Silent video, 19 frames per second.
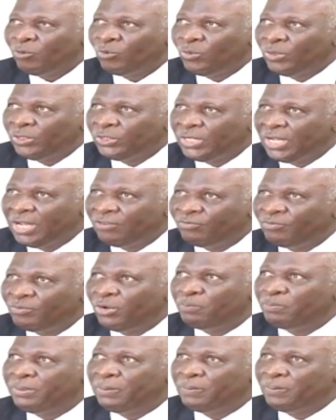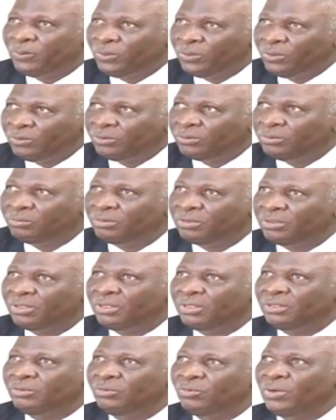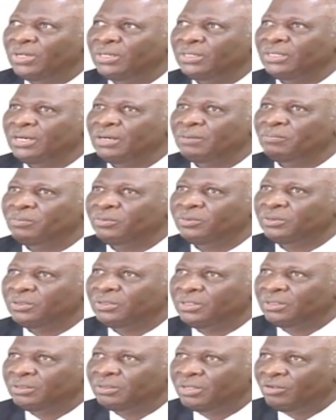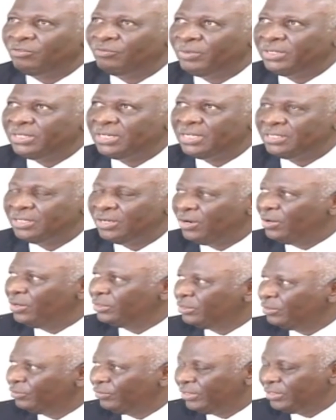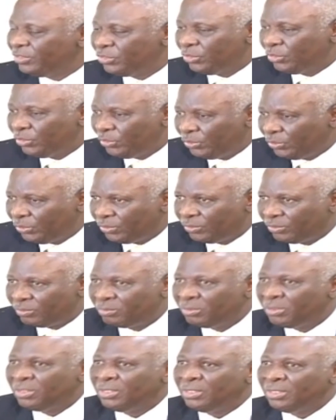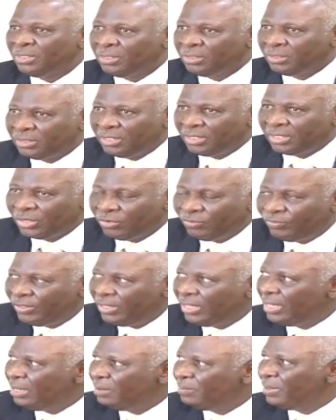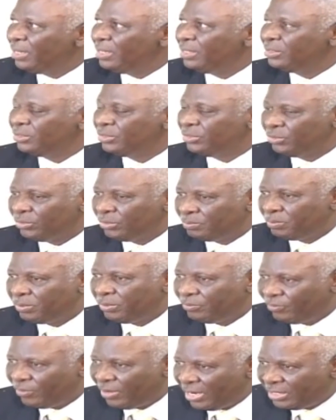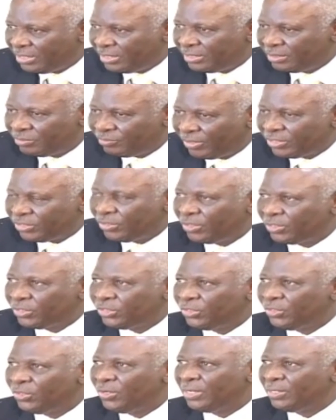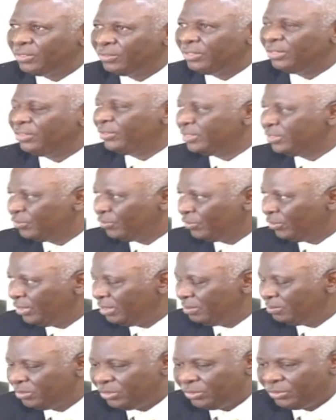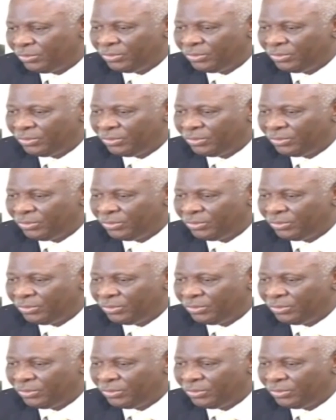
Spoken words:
when you have more people, the government has a lot of things to do to take care of them and to provide infrastructure and other things for them. So,